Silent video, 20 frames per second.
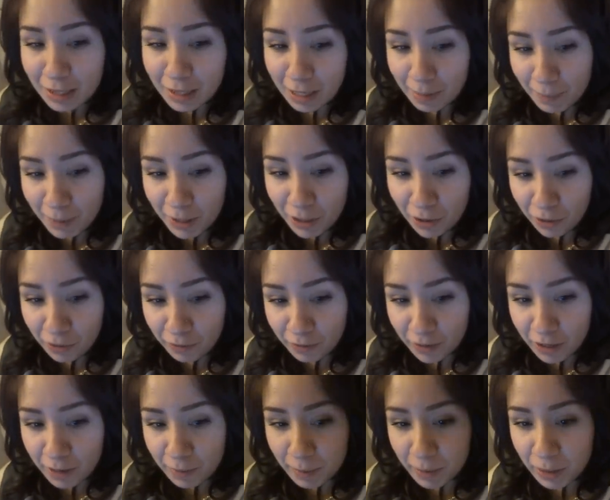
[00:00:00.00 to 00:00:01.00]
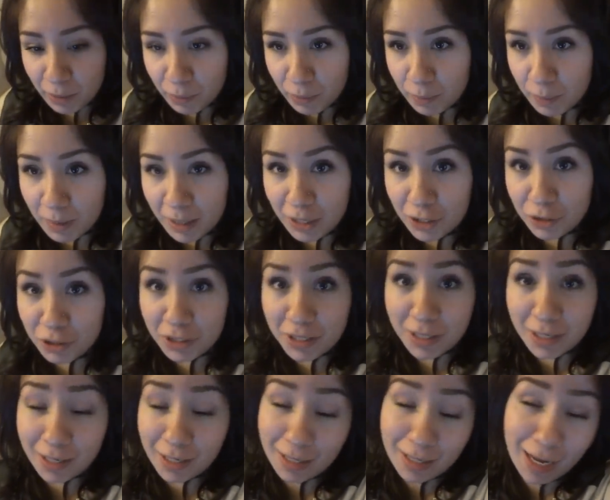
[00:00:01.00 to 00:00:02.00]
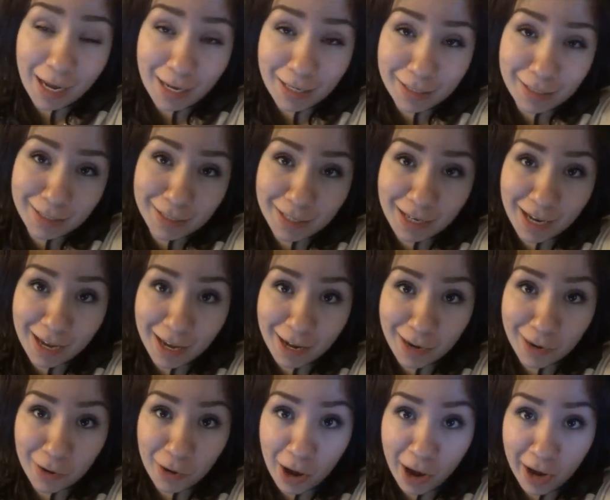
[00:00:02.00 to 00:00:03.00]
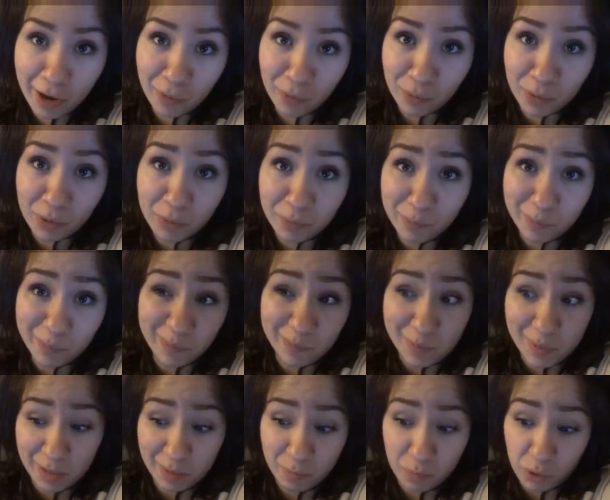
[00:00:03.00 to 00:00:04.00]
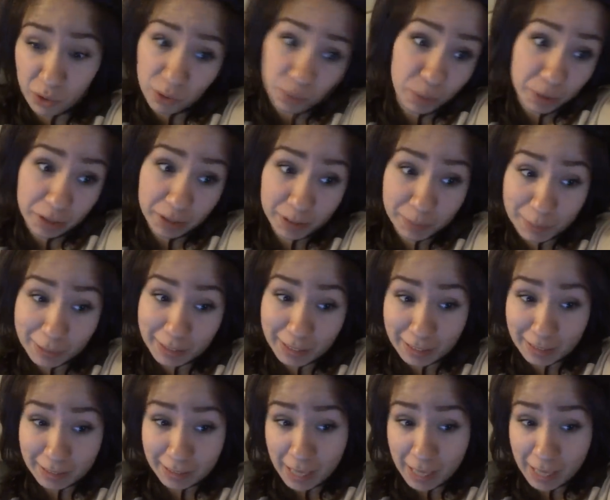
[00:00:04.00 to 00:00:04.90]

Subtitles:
let me know if anybody would be interested in that, and I would be more than willing to put that